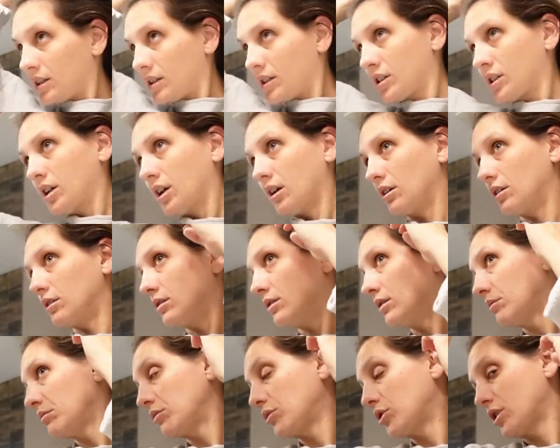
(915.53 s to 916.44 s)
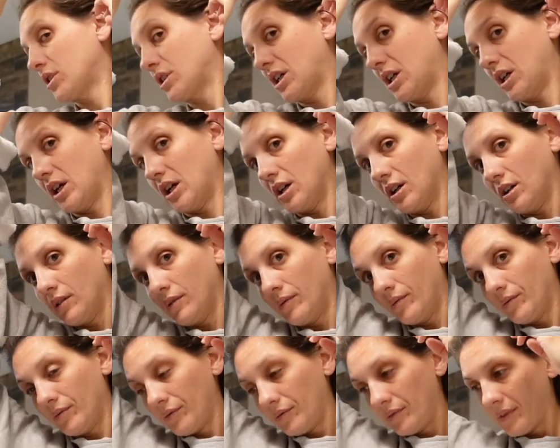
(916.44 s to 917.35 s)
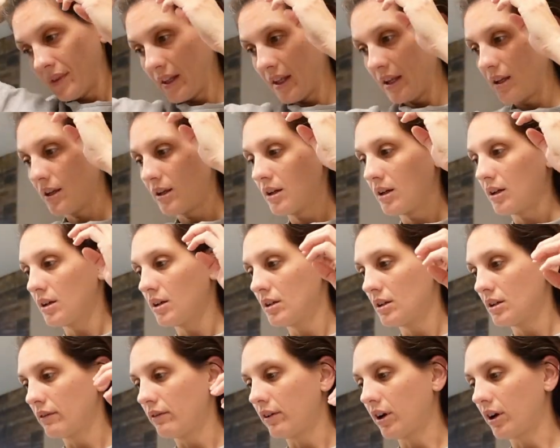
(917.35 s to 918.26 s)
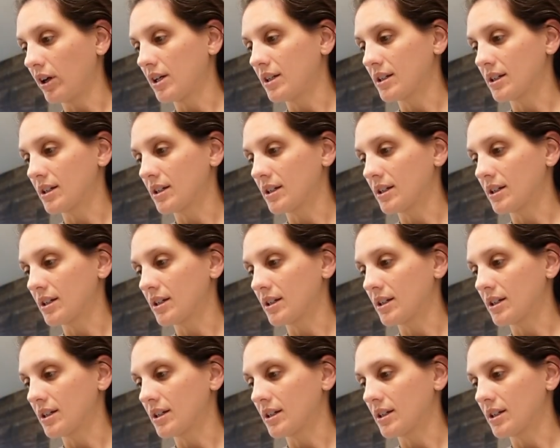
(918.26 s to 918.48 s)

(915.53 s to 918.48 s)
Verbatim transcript: So just gonna very